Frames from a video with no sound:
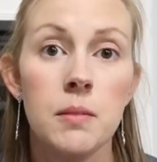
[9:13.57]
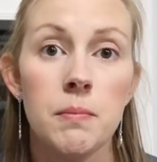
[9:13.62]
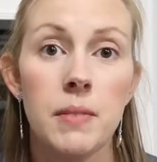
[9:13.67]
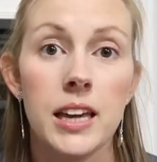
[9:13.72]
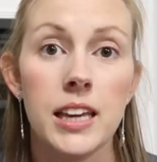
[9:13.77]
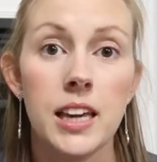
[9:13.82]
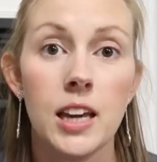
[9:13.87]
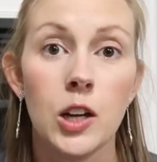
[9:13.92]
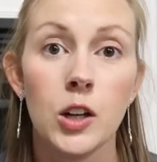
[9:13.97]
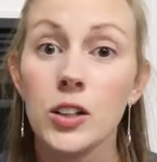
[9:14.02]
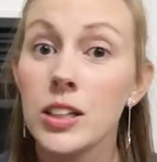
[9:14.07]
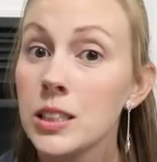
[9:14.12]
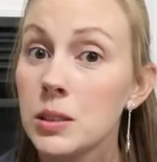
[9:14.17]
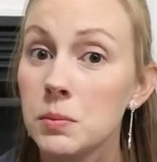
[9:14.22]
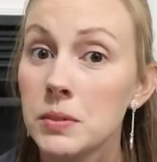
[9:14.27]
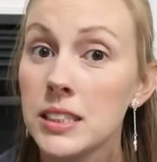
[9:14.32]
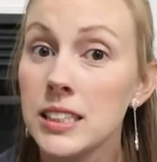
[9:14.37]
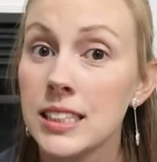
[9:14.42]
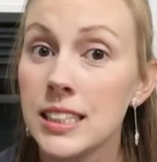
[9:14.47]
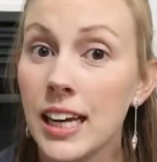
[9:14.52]
making
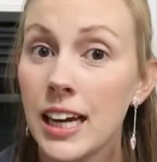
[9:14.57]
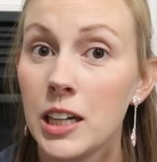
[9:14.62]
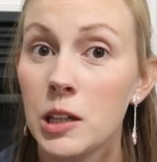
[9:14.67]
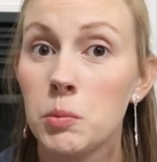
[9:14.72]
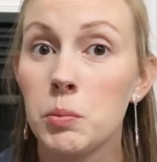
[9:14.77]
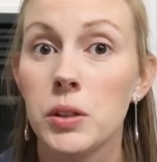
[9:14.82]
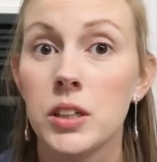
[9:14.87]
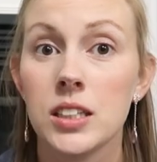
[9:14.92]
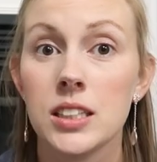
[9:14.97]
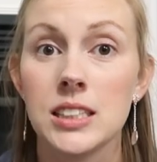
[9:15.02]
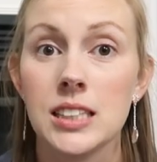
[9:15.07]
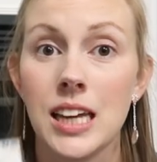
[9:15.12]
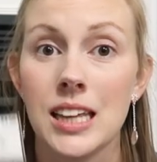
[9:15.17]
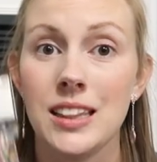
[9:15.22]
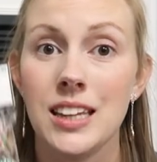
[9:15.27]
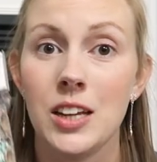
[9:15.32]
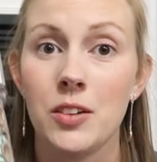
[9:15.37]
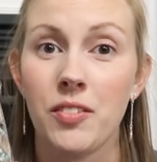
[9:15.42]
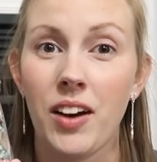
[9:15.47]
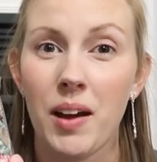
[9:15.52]
Christmas stacked books
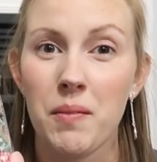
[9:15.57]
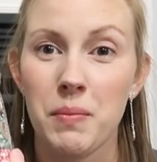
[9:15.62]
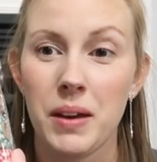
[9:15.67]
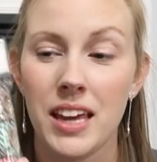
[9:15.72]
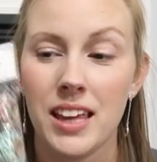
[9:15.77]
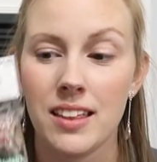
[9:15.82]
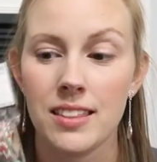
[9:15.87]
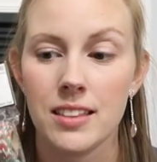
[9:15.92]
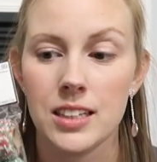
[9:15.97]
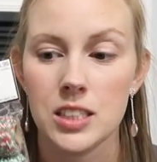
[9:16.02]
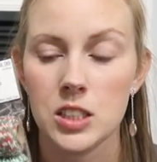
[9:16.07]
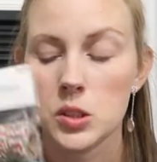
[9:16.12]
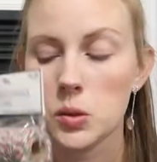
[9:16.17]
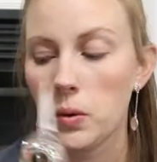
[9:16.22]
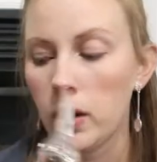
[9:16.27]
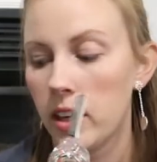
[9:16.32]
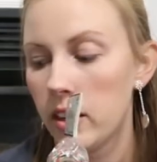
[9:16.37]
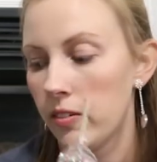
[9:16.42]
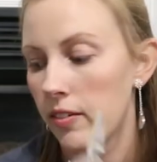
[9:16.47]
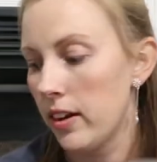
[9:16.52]
and then wrapping this
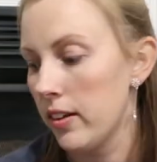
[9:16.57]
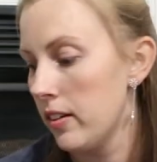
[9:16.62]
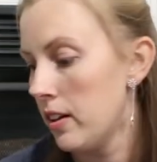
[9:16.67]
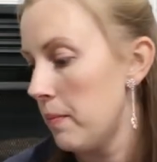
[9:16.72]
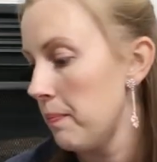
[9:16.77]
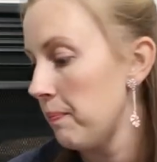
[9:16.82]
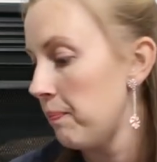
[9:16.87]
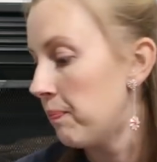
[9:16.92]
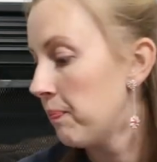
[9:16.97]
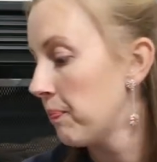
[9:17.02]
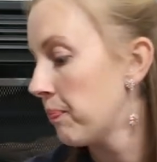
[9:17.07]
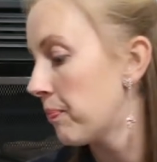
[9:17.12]
twine around them.